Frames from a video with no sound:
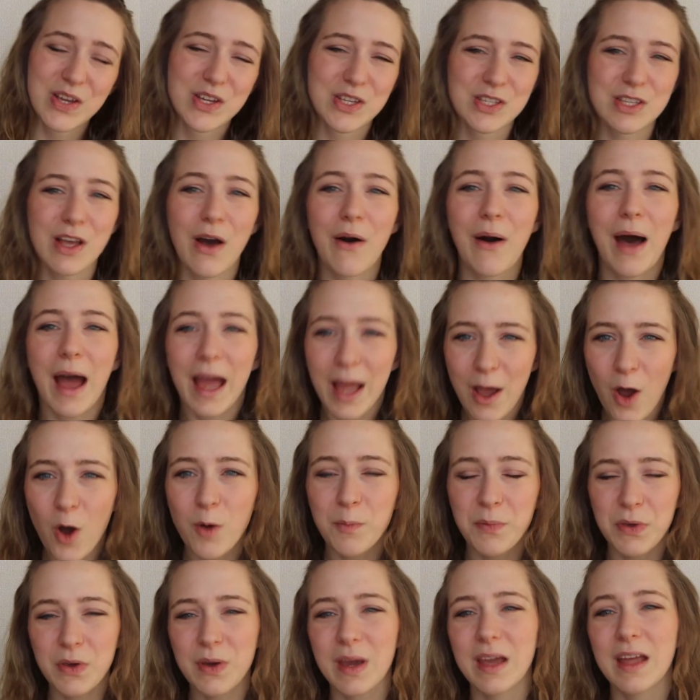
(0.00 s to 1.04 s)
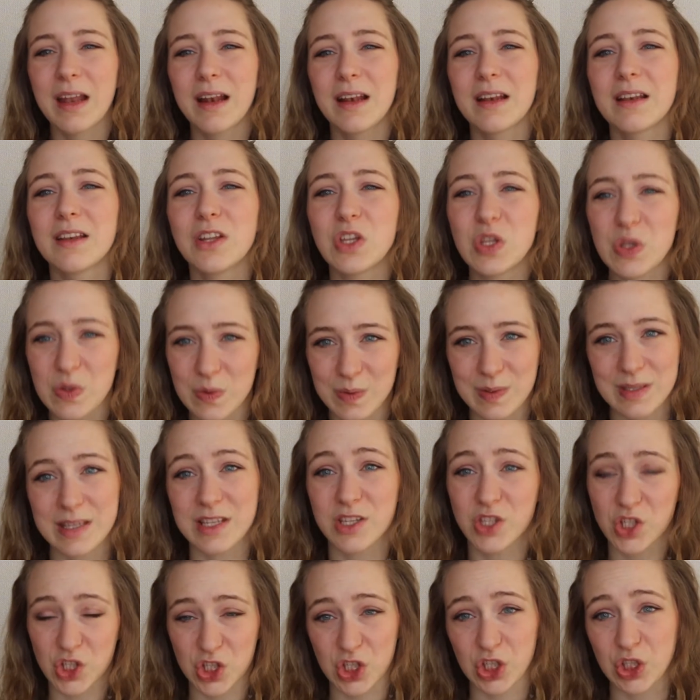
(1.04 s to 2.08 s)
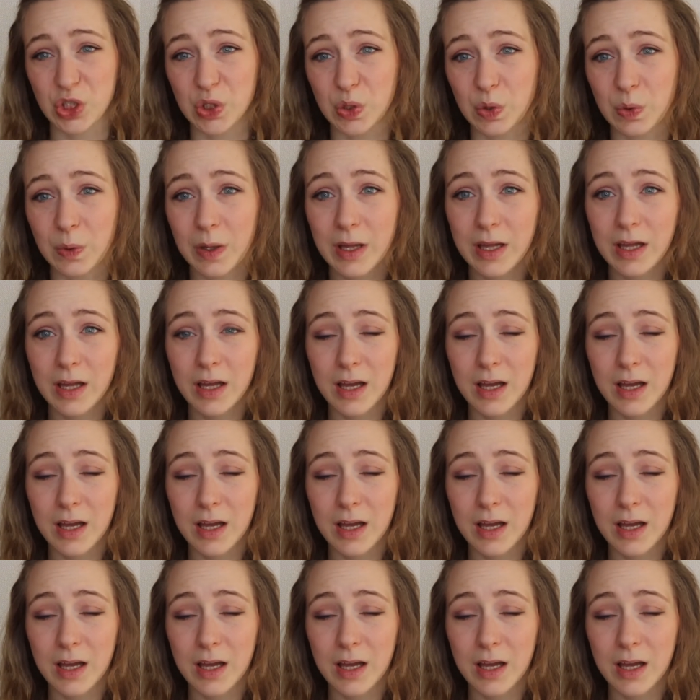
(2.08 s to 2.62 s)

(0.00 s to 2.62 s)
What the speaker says: So I hope you can use this too.